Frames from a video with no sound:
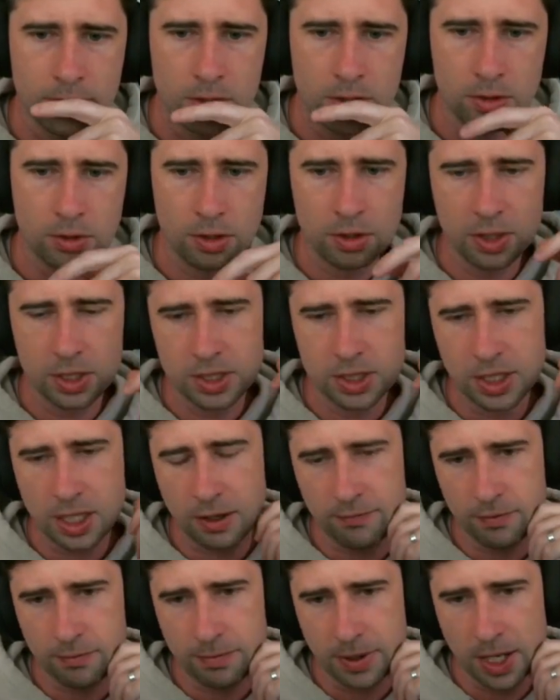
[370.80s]
Throw this
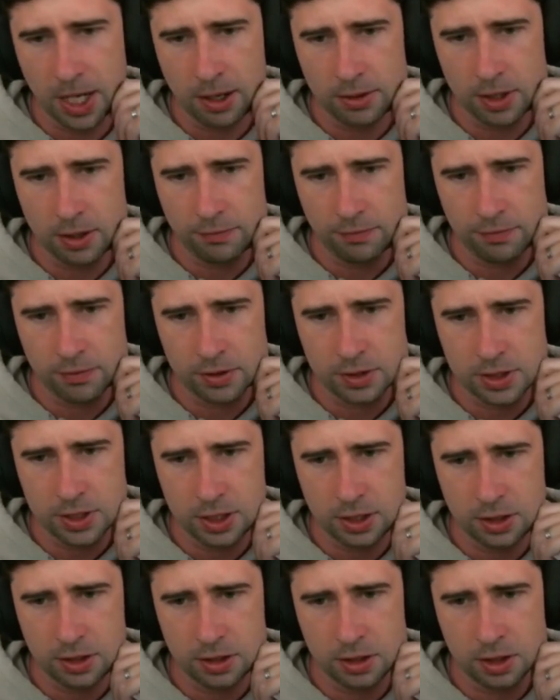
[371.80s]
out for power difference,
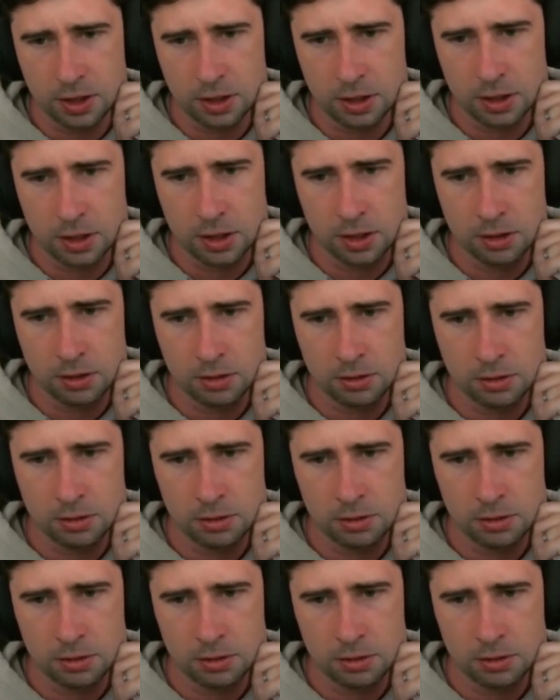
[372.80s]
I think.